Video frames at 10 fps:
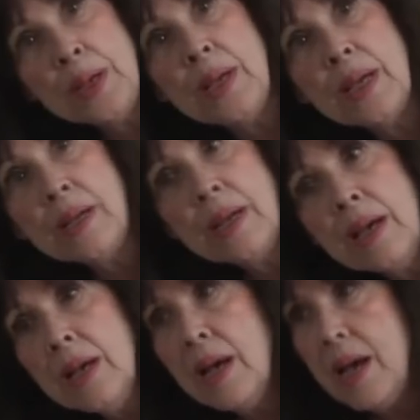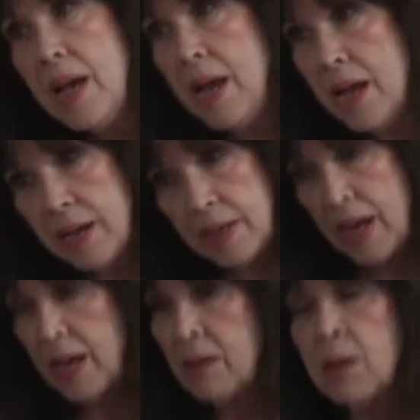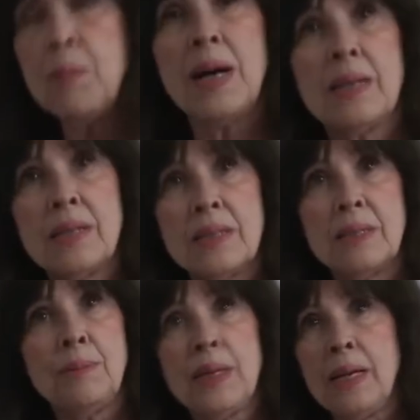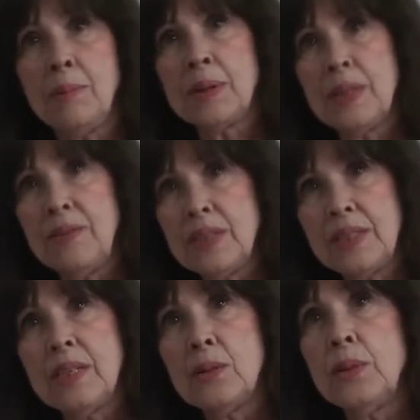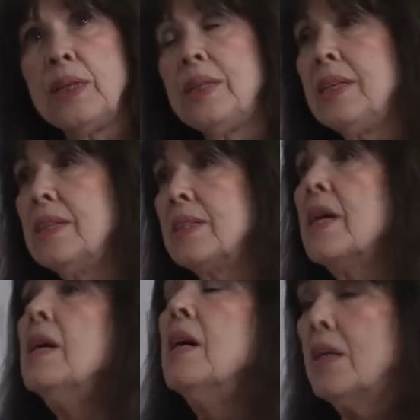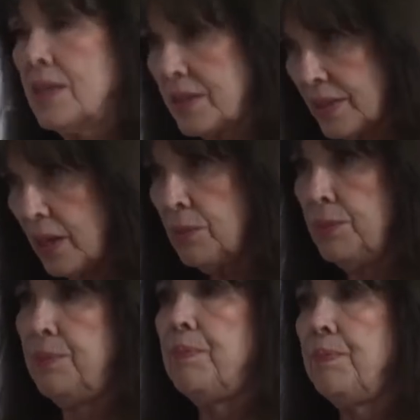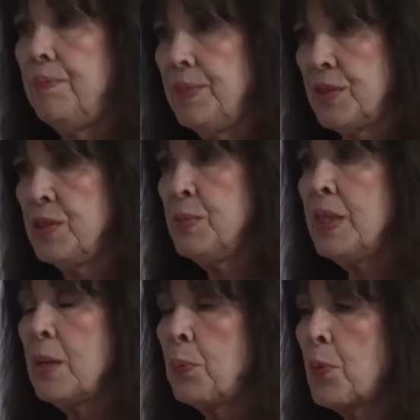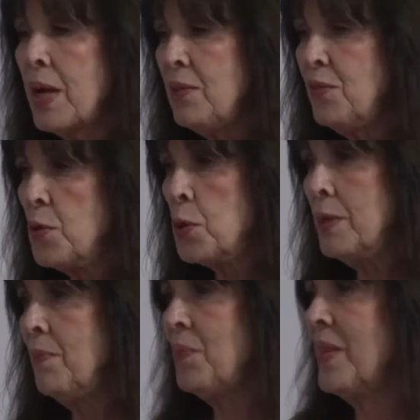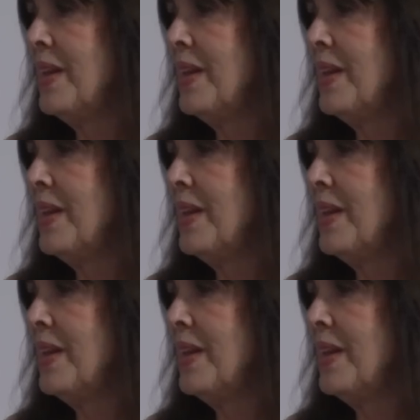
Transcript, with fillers: big, and how am I going to be able to even tell what it is? So, excuse me, they prayed for it.